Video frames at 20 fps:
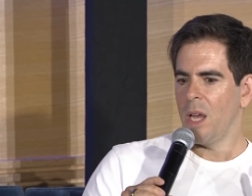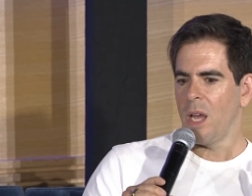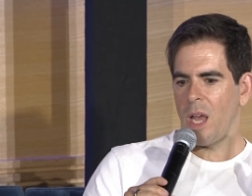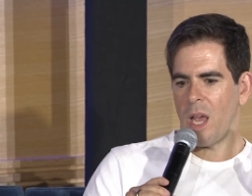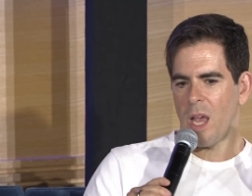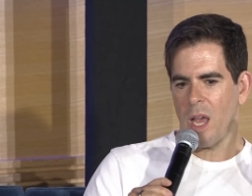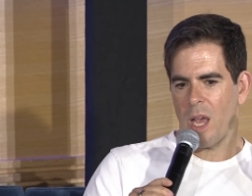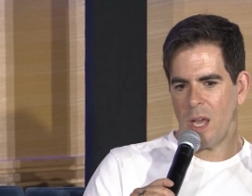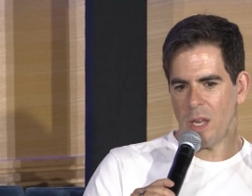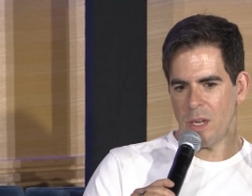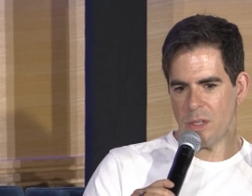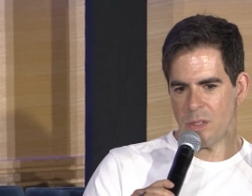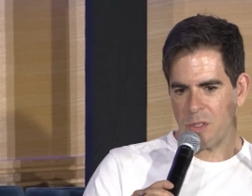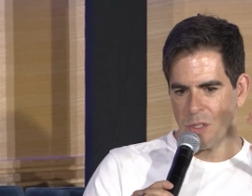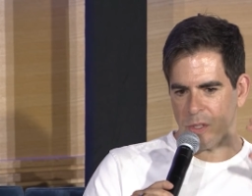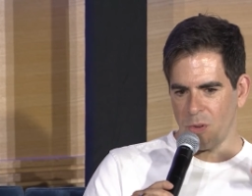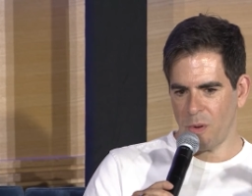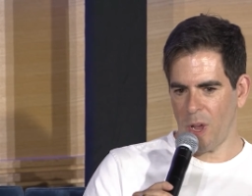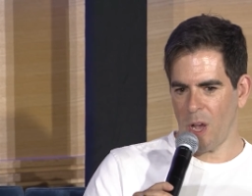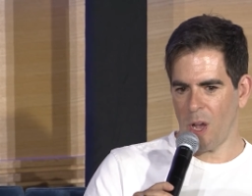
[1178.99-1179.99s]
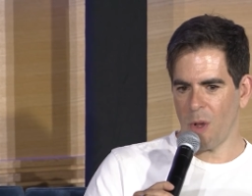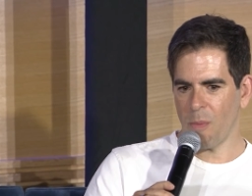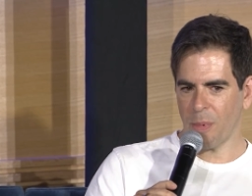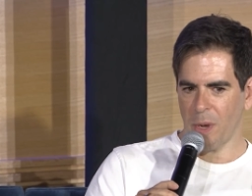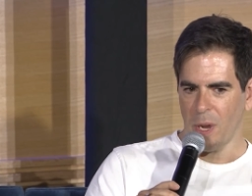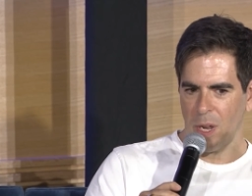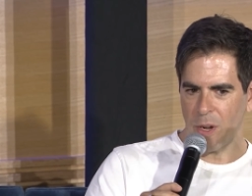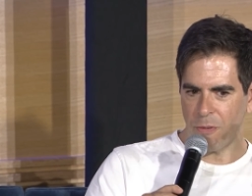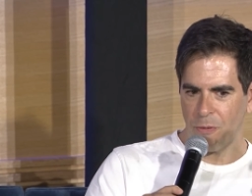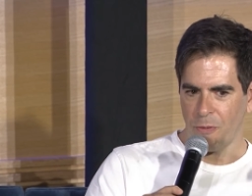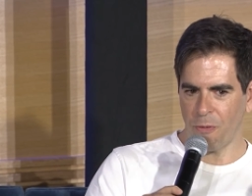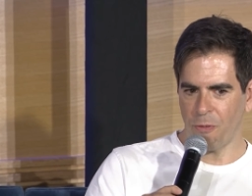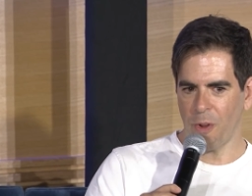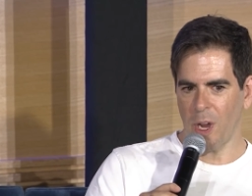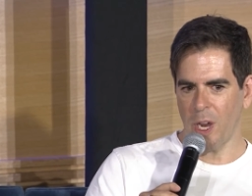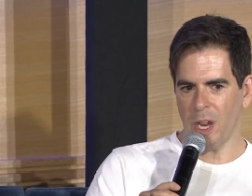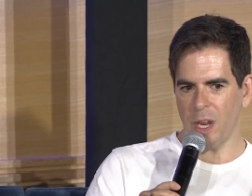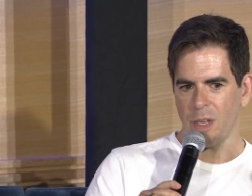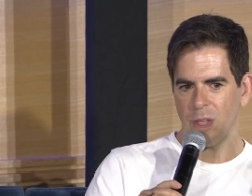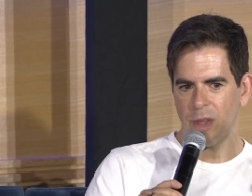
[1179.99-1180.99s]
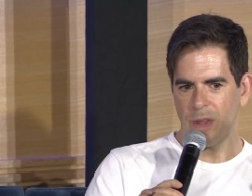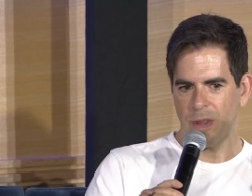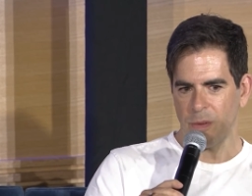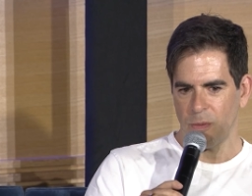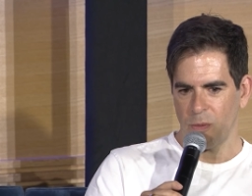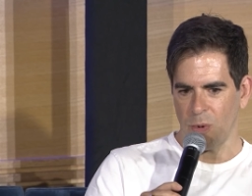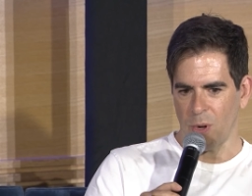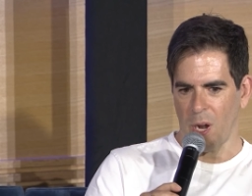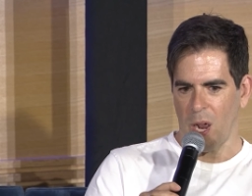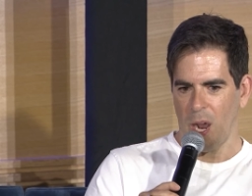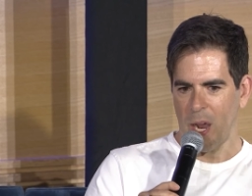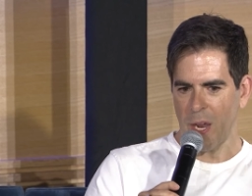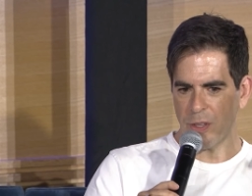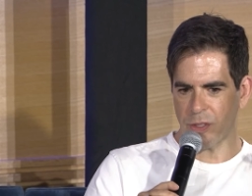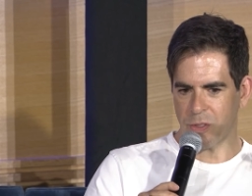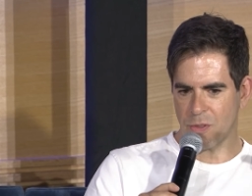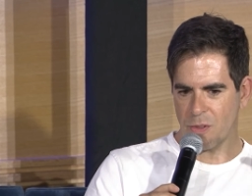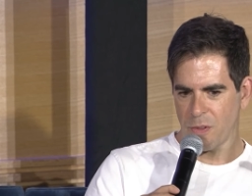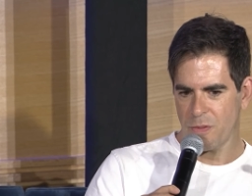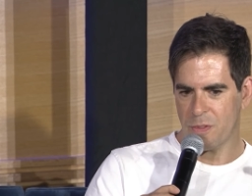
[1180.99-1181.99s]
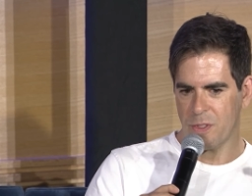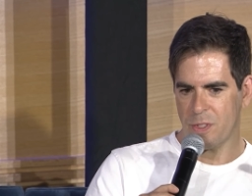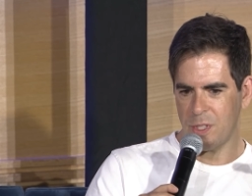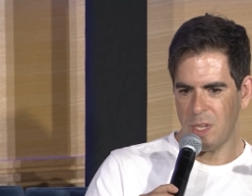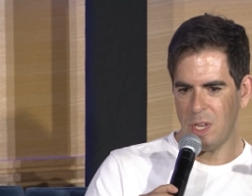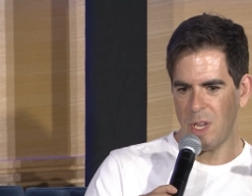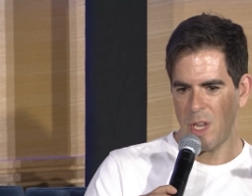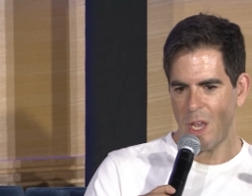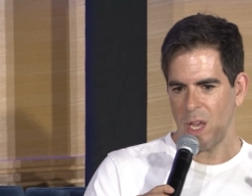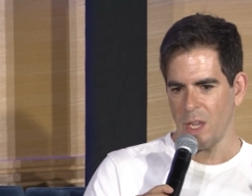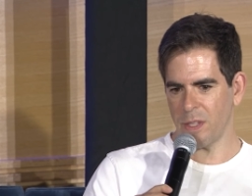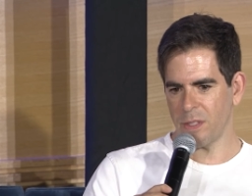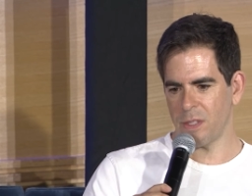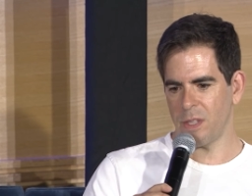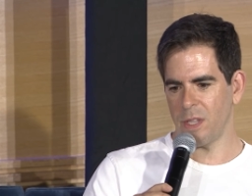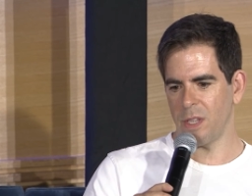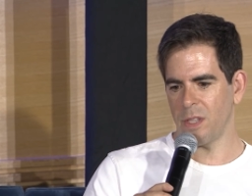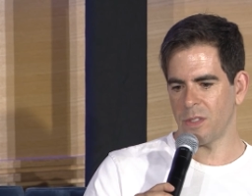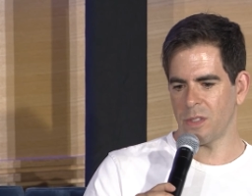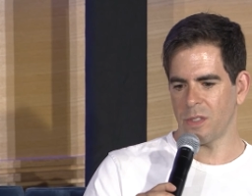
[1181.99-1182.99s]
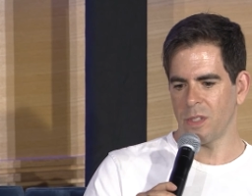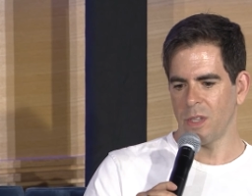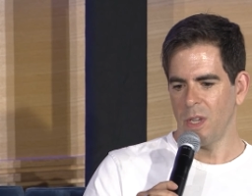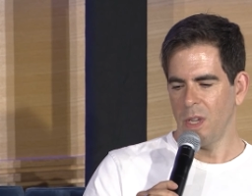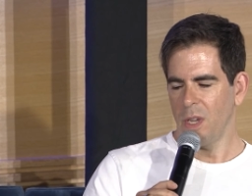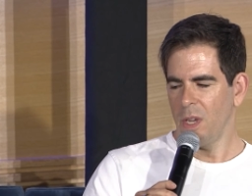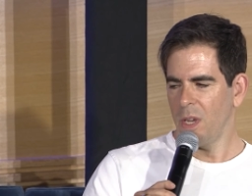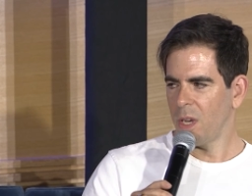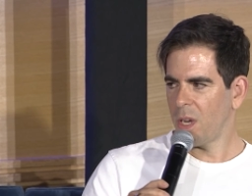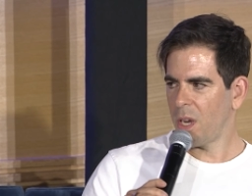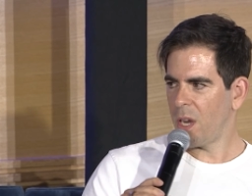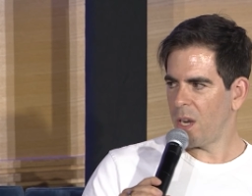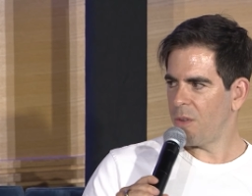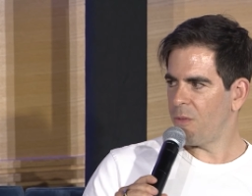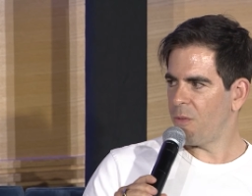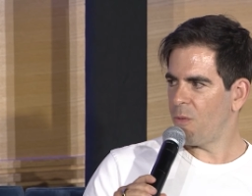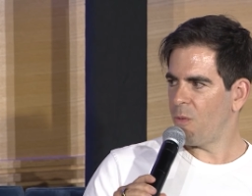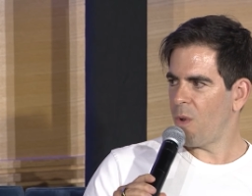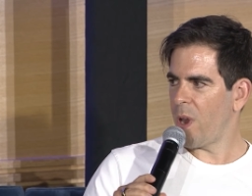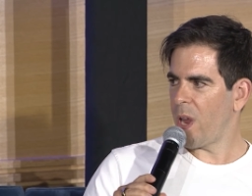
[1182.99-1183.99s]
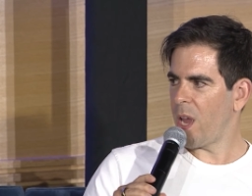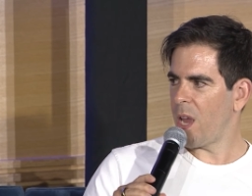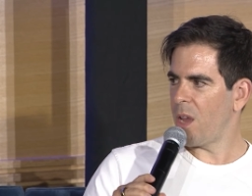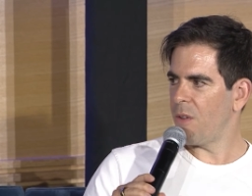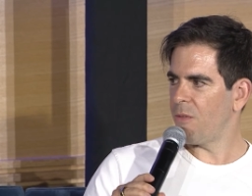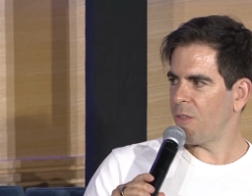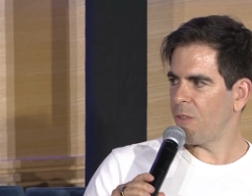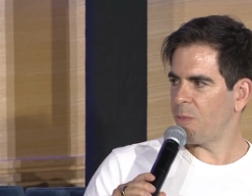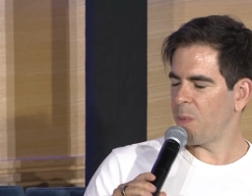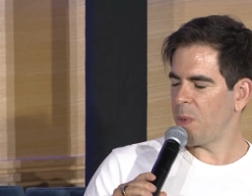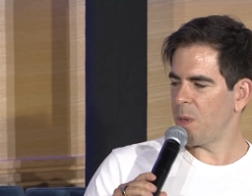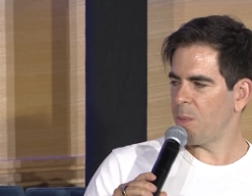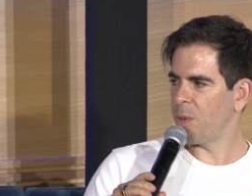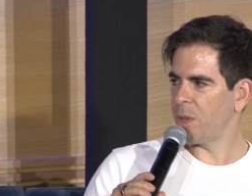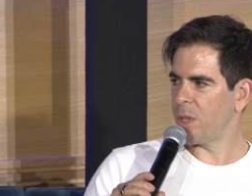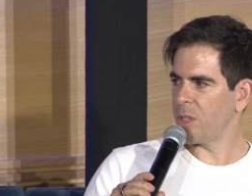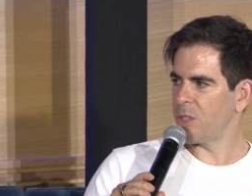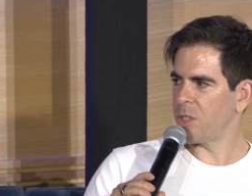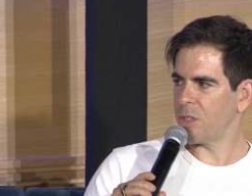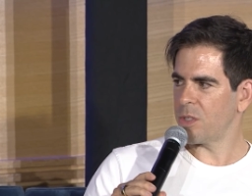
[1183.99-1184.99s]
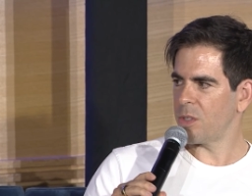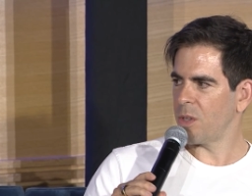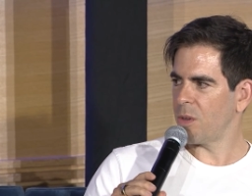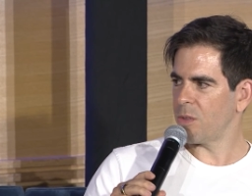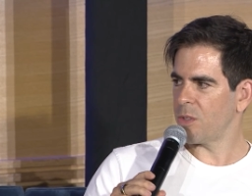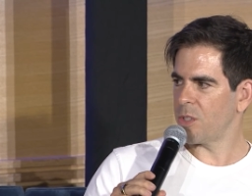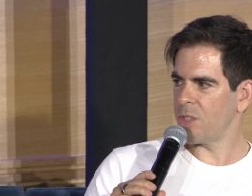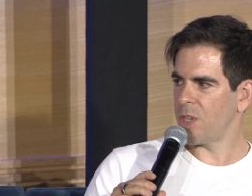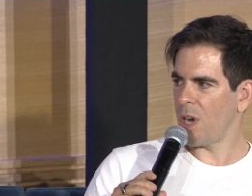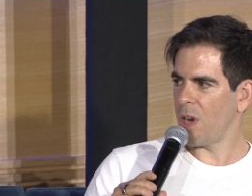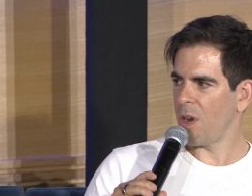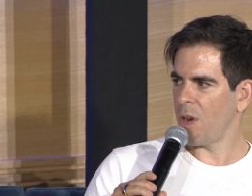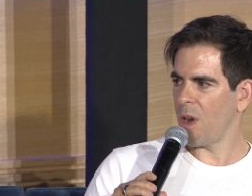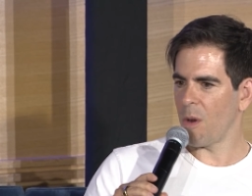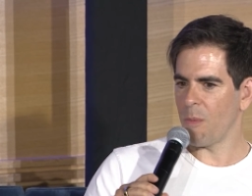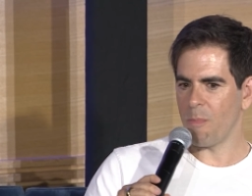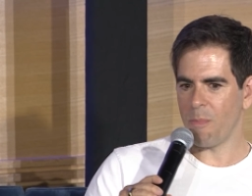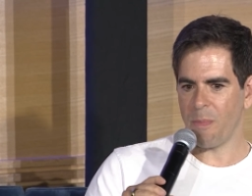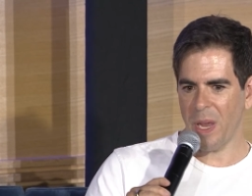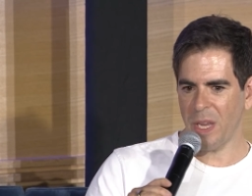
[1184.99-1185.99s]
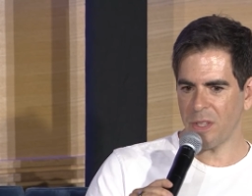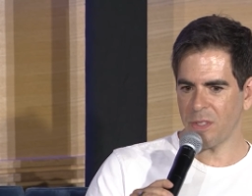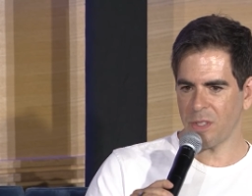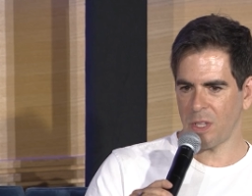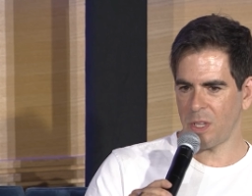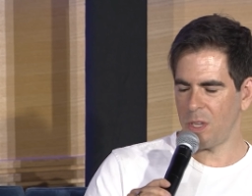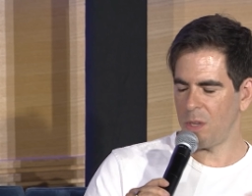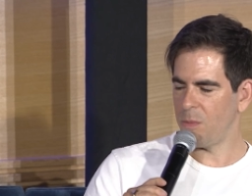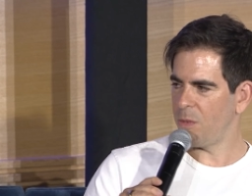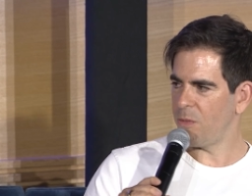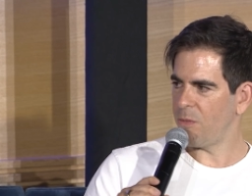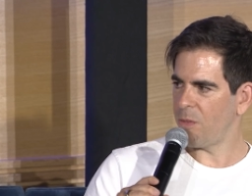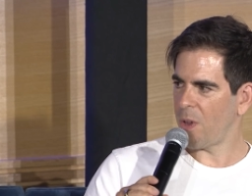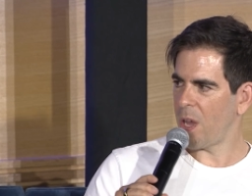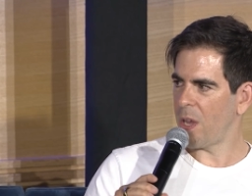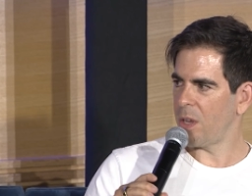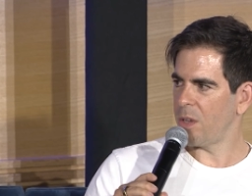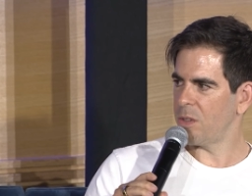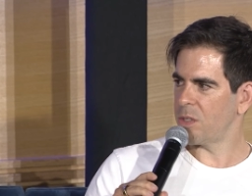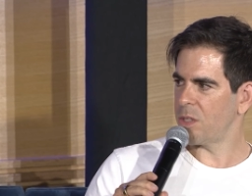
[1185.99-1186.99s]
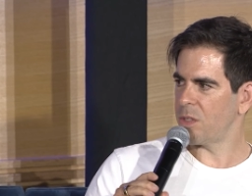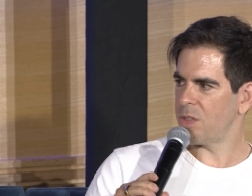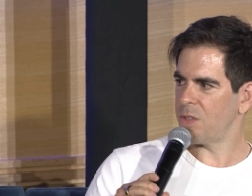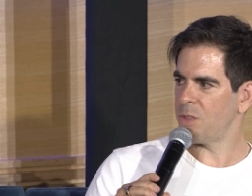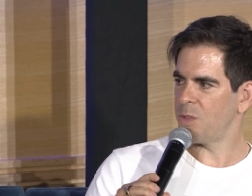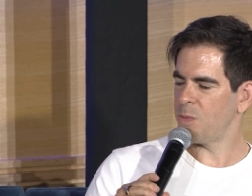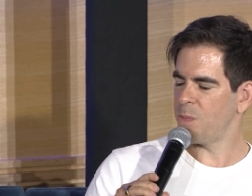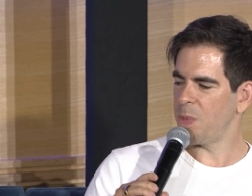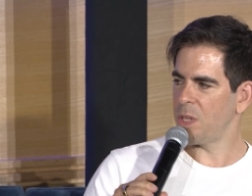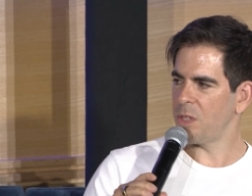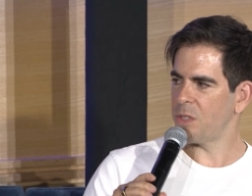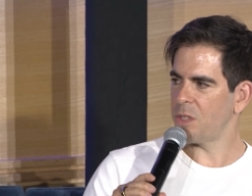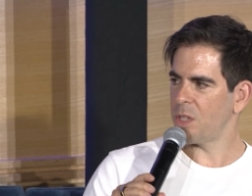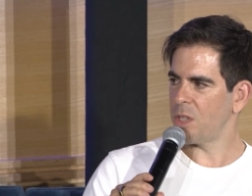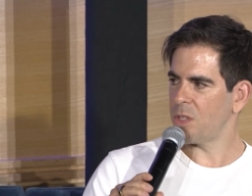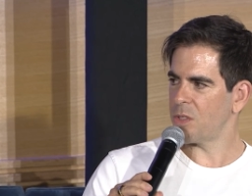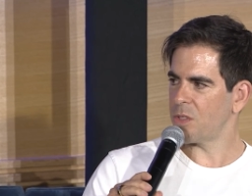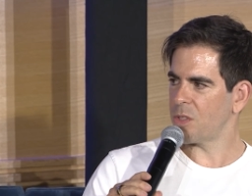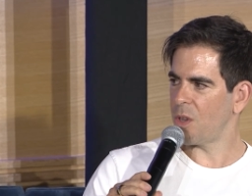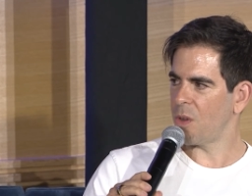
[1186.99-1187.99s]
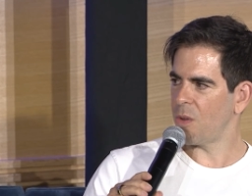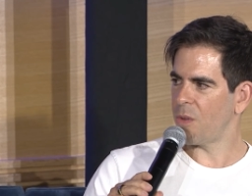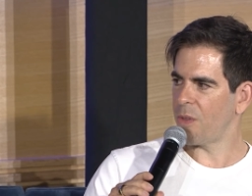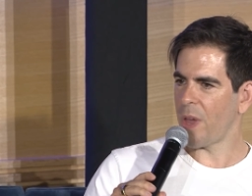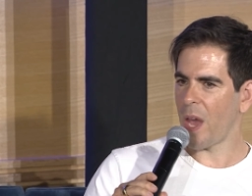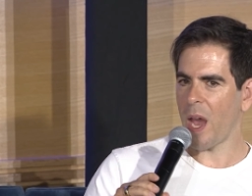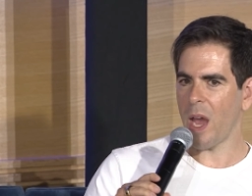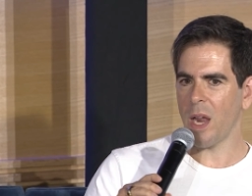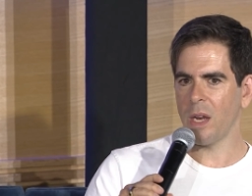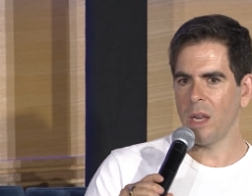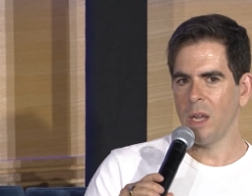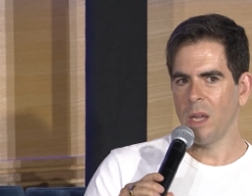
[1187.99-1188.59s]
and to help kind of fight what I sort of see as this kind of wave of people that just don't share our basic human values as a species. So that